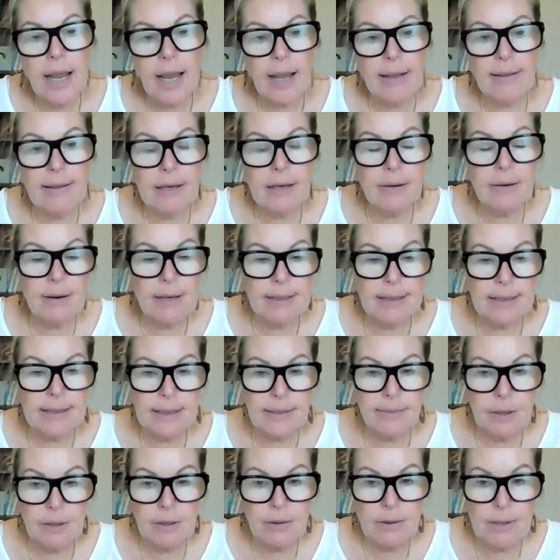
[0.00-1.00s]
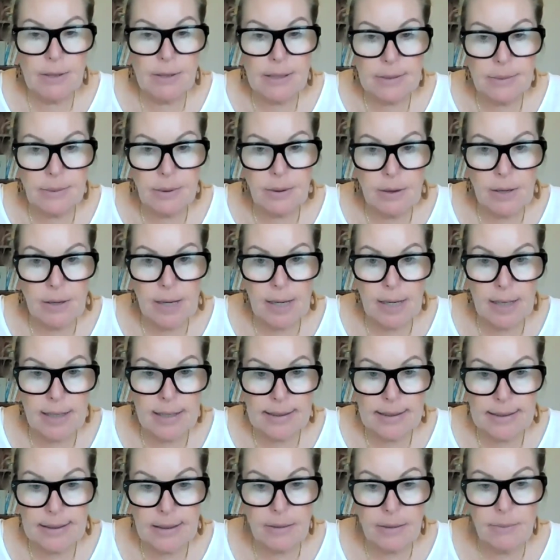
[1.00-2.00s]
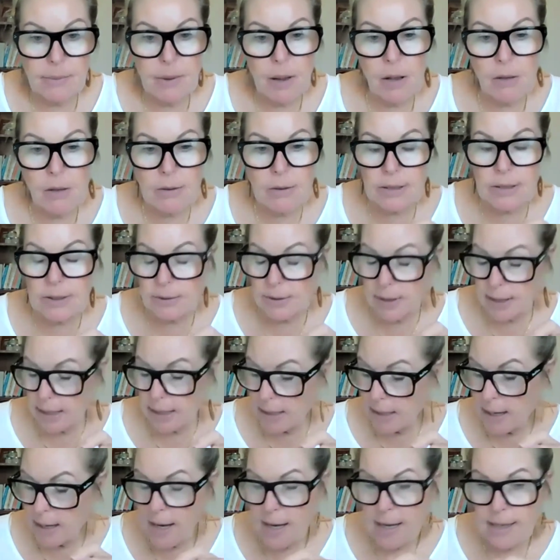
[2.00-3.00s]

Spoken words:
And there are some areas where it is compulsory.